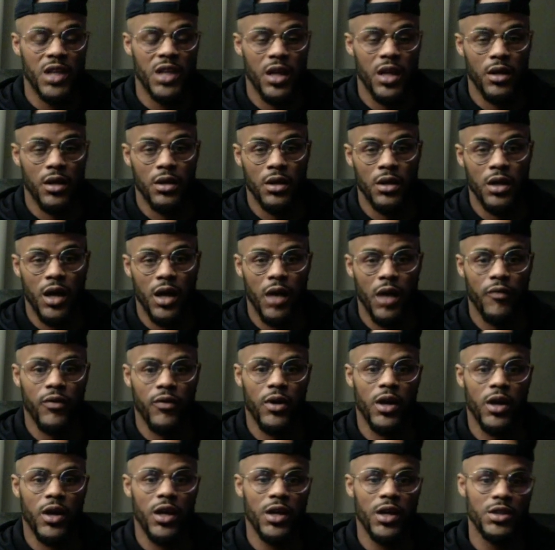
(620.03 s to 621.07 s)
Look out for the
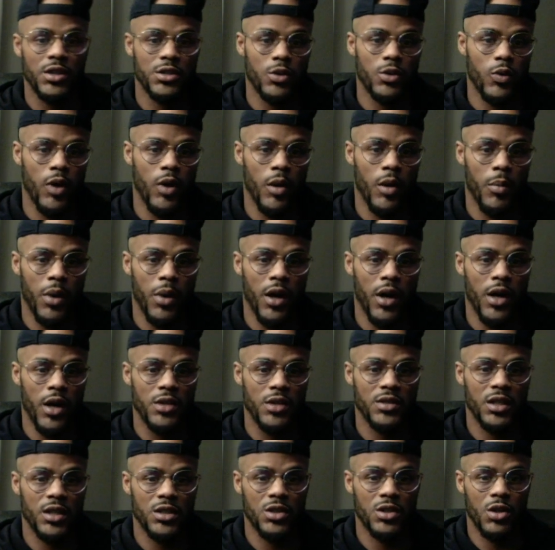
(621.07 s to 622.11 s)
Instagram page
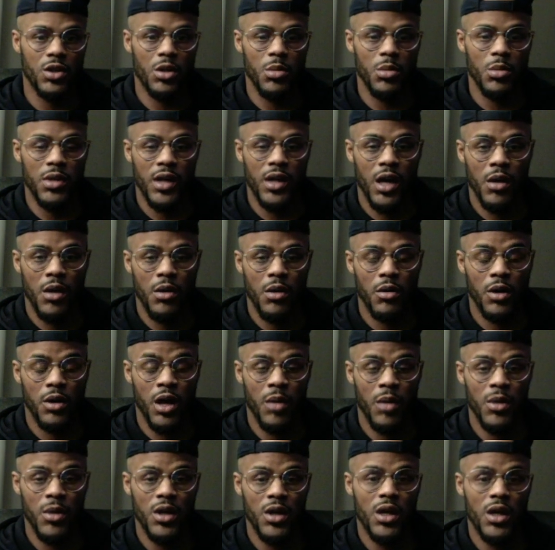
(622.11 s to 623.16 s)
that's gonna be
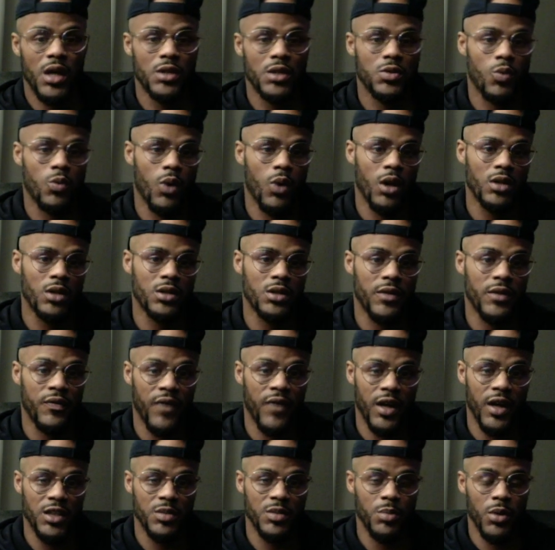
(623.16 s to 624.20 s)
coming, as well as the
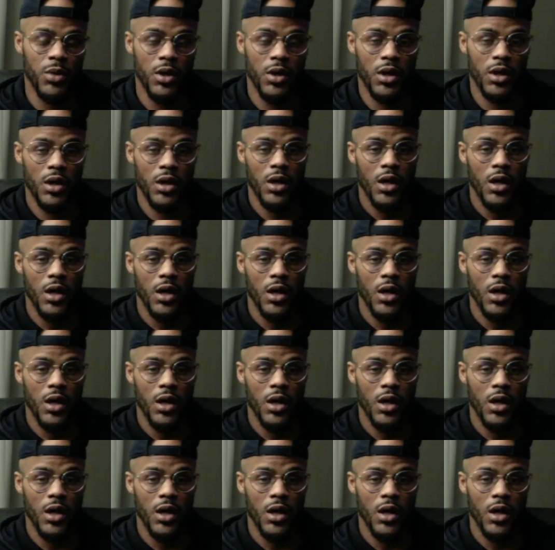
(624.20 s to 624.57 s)
Facebook.